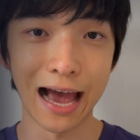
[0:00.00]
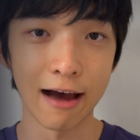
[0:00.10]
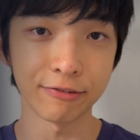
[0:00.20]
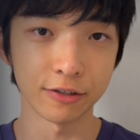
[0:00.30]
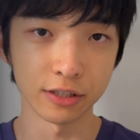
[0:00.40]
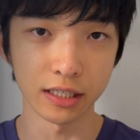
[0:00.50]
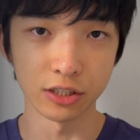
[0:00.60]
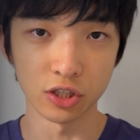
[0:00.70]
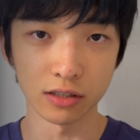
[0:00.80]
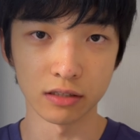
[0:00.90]
after the
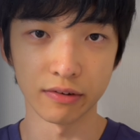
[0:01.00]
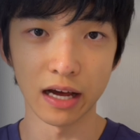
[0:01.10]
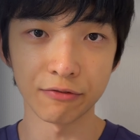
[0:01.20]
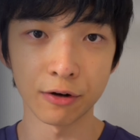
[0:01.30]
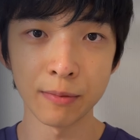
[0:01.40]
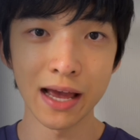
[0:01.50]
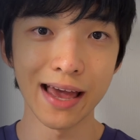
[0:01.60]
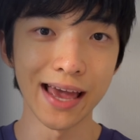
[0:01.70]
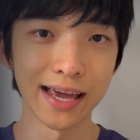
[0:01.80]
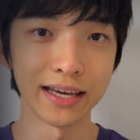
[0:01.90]
conjunctive adverb,
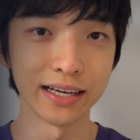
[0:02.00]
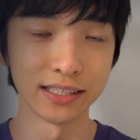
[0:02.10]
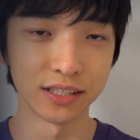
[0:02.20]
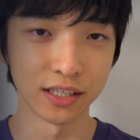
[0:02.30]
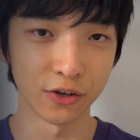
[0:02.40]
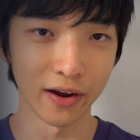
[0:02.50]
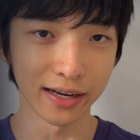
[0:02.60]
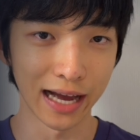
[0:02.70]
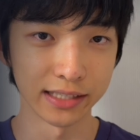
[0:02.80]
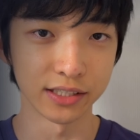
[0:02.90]
A is the
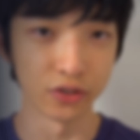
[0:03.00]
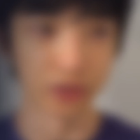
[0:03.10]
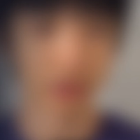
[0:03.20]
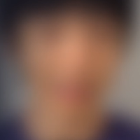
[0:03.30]
correct answer.